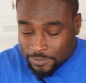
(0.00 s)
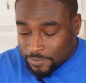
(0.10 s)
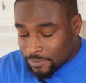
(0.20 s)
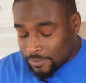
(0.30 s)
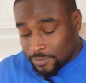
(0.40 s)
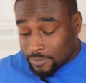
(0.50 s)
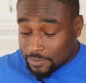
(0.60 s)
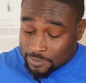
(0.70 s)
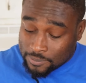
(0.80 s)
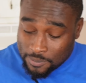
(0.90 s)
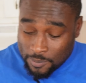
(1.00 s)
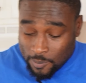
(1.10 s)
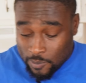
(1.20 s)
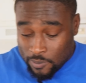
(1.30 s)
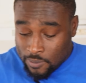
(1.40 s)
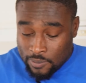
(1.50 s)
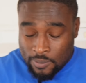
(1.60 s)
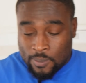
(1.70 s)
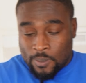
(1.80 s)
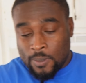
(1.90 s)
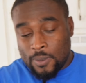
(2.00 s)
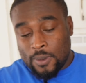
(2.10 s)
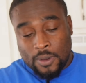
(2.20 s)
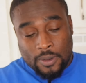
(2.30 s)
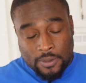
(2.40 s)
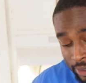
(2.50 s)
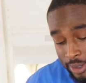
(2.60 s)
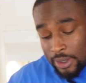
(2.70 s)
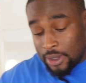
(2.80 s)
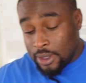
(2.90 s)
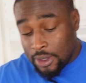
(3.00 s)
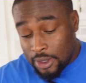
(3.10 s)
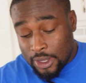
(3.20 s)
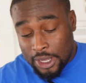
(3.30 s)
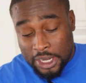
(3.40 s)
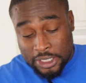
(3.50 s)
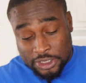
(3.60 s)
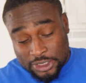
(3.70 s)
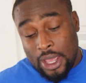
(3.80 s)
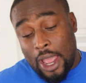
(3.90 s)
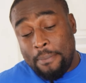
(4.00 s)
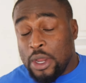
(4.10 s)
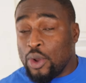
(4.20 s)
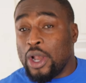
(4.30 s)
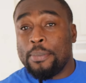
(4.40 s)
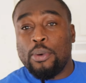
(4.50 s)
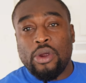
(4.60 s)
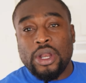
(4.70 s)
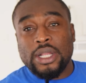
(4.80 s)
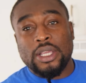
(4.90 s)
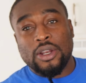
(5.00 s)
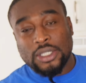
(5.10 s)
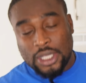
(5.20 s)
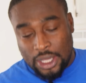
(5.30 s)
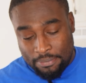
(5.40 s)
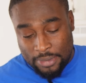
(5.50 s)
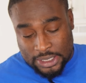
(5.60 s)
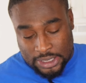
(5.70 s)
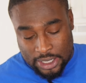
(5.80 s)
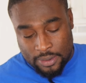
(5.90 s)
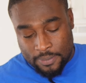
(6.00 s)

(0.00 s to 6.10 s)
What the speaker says: And I'm gonna teach you a few tricks. Pour the dragon, and meanwhile you're pouring it, you just keep mixing.